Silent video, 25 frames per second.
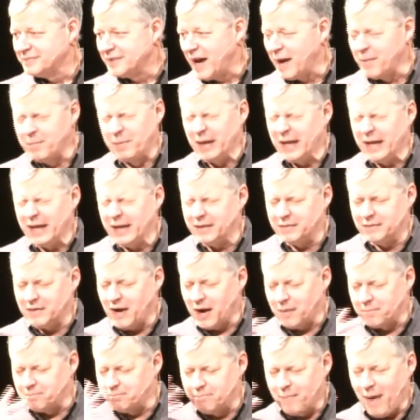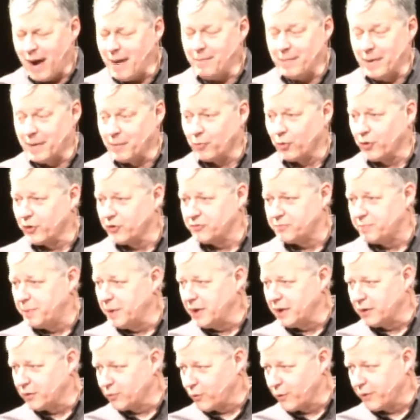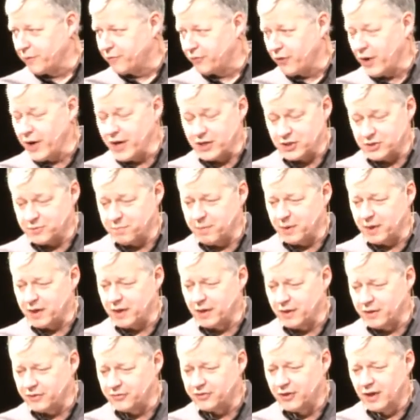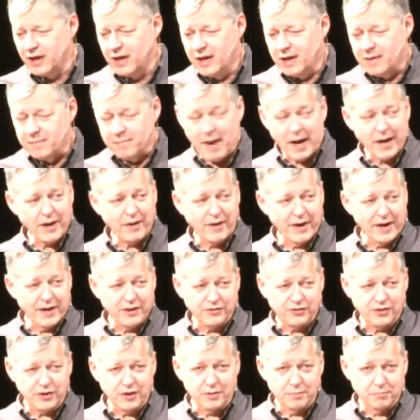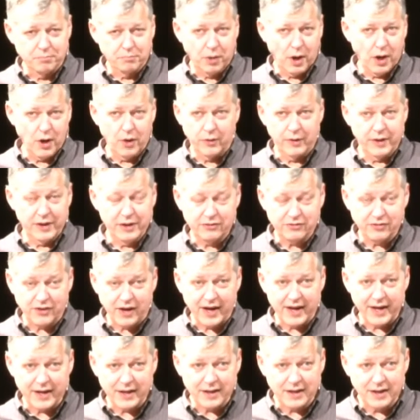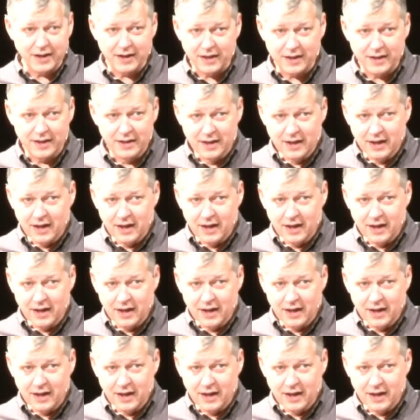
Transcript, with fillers: I mean, it, my memory's being refreshed because my grandson, Bo, he's like uh,